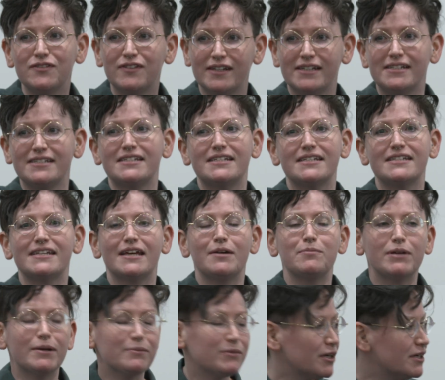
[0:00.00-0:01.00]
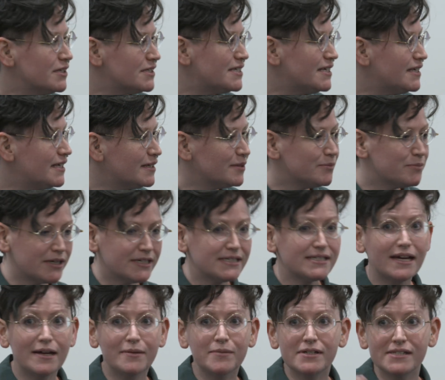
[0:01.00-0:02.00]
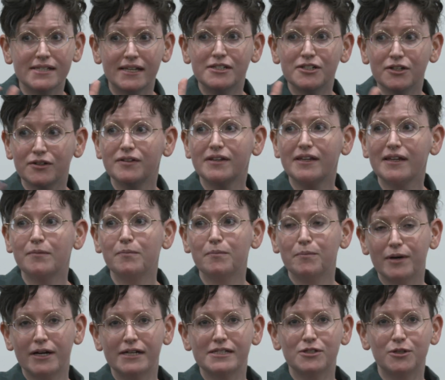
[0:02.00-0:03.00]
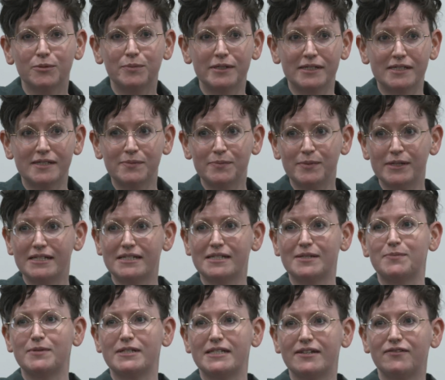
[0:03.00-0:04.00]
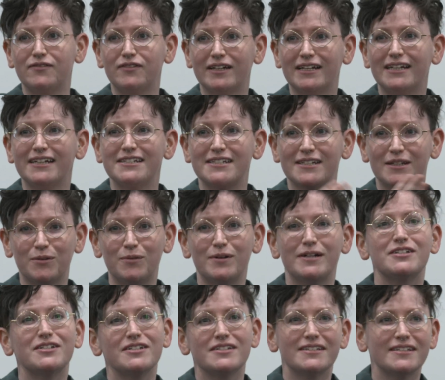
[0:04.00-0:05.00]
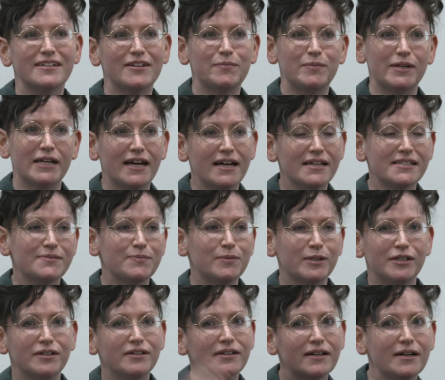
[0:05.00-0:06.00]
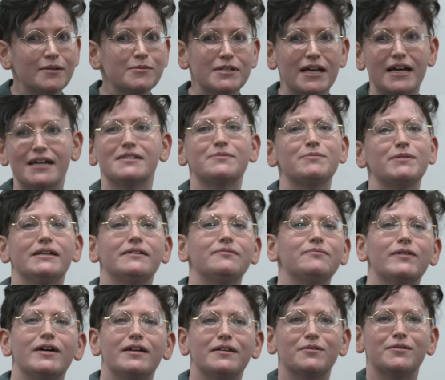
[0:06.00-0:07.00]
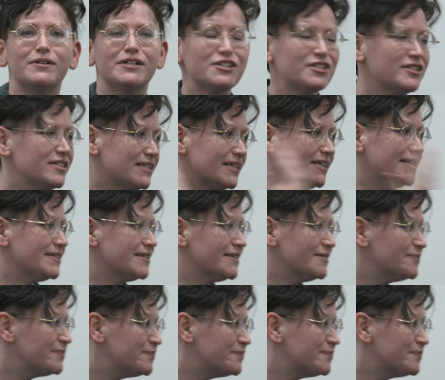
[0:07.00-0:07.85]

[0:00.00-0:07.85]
of things to say, but I'm going to yield my time because I don't think my topic speaks specifically to the questions that have been asked, but you can come and ask me other questions later.